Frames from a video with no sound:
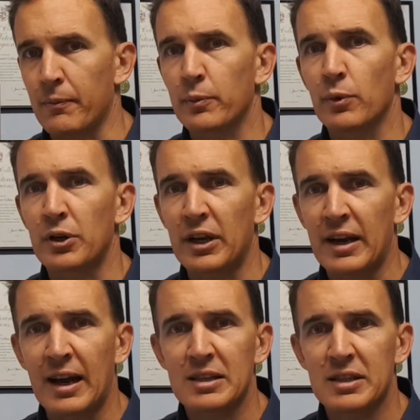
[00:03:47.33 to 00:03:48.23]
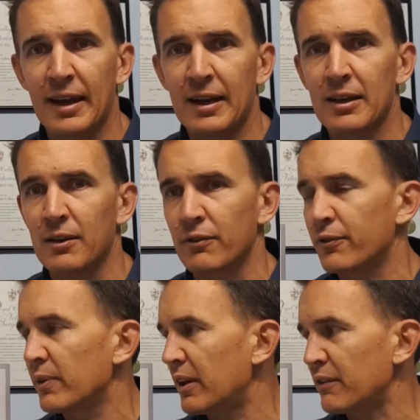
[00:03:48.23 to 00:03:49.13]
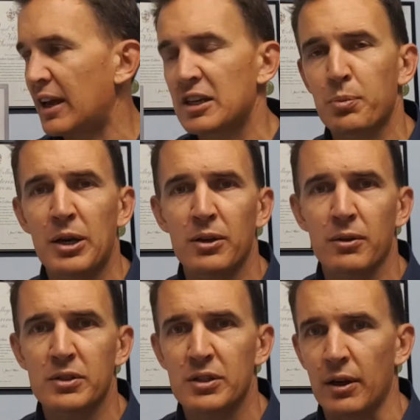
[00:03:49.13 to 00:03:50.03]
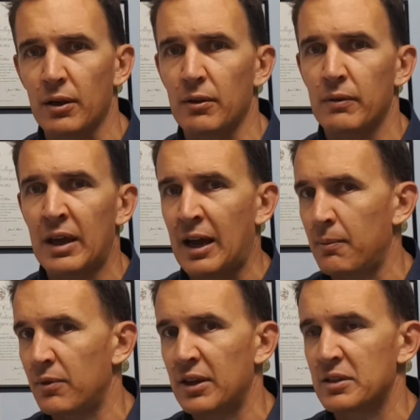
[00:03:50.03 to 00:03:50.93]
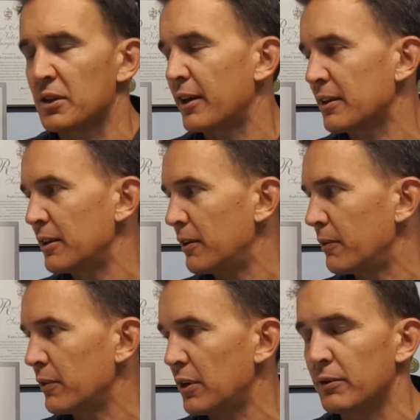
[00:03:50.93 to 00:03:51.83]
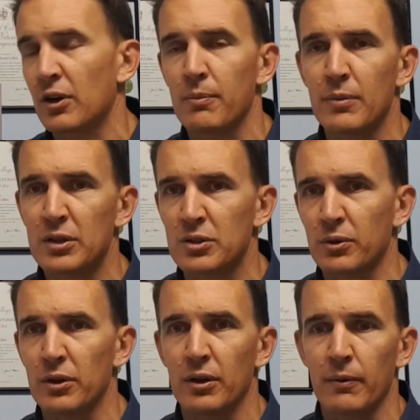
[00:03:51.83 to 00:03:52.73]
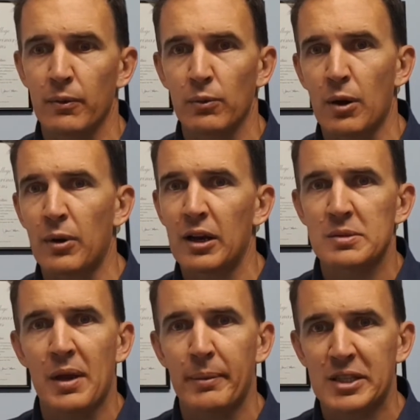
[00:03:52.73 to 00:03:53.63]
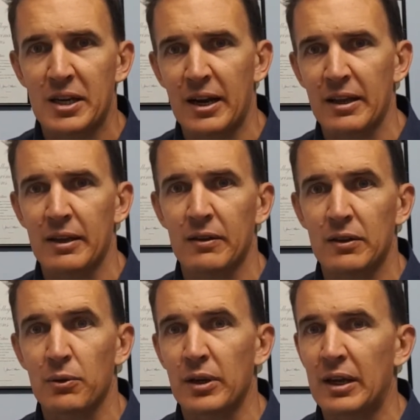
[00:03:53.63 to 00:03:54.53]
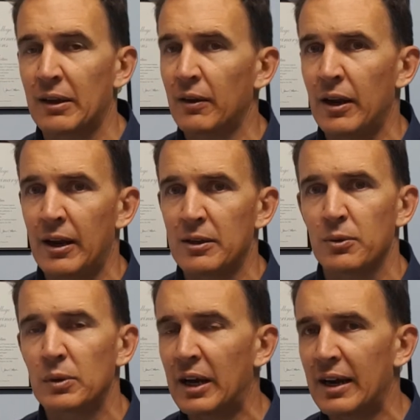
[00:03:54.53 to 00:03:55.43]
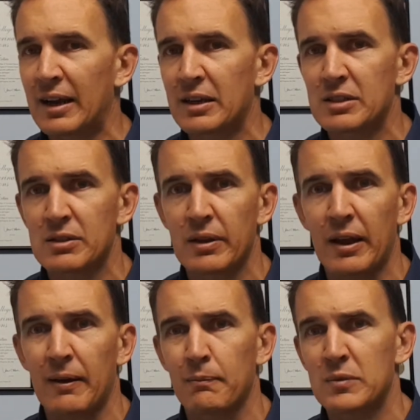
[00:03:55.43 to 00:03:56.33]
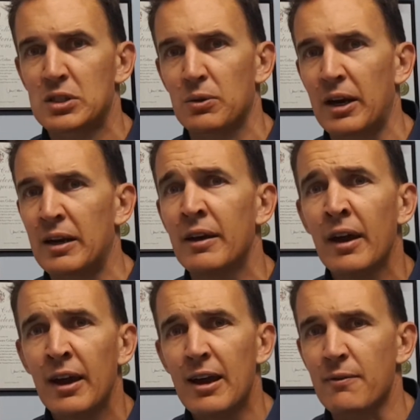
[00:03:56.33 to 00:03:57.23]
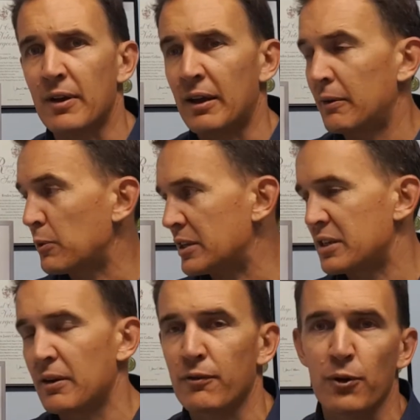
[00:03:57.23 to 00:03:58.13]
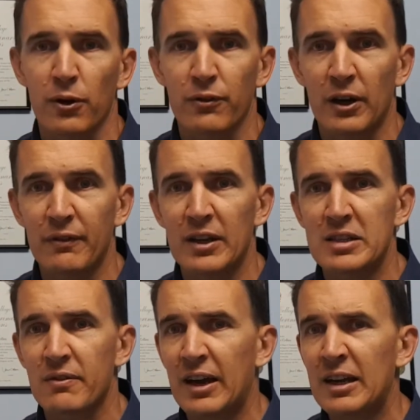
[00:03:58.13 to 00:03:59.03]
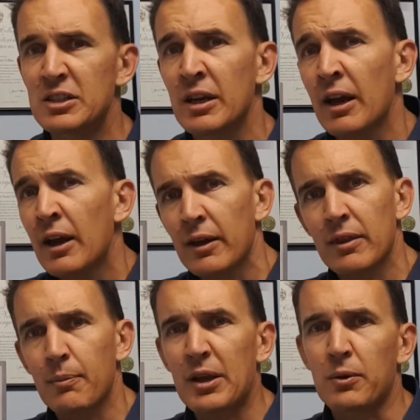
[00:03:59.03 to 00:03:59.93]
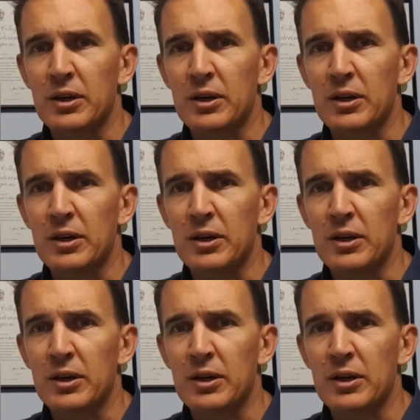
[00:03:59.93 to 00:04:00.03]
routine heart scanning of large breed dogs. So things like your Dobermans or your rottweilers may be starting at doing an annual cardiac screen once they're 4 or 5 years of age. The big